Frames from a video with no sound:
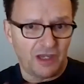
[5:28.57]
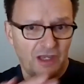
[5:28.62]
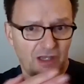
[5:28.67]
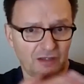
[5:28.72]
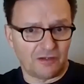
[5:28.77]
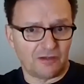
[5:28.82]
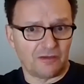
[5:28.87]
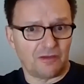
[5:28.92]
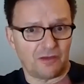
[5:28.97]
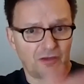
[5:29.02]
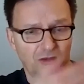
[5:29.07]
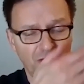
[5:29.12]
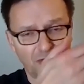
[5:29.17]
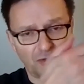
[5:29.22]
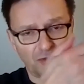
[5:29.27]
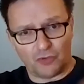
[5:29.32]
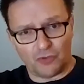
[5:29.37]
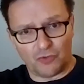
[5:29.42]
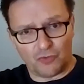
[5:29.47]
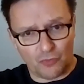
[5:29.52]
in
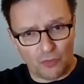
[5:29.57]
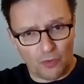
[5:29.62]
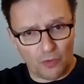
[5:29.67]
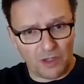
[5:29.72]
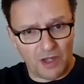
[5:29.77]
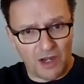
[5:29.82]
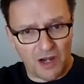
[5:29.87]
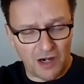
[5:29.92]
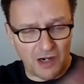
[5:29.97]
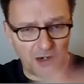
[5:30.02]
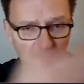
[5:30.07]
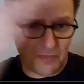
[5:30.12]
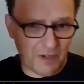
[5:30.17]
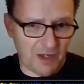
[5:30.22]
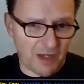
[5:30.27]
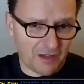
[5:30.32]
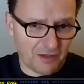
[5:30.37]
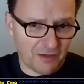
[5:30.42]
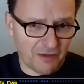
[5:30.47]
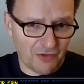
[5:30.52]
the control arm
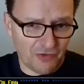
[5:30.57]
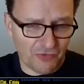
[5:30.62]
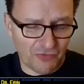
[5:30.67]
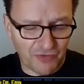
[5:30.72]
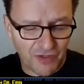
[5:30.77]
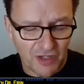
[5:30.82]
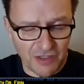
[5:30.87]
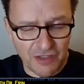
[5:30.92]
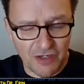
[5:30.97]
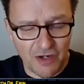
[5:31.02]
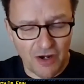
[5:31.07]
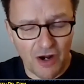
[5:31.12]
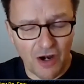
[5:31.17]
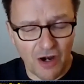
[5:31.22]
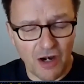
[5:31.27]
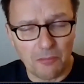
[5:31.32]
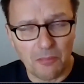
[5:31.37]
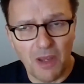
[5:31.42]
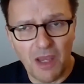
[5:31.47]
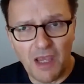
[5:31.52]
and in the study
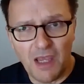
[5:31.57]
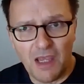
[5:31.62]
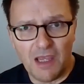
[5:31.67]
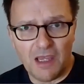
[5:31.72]
arm.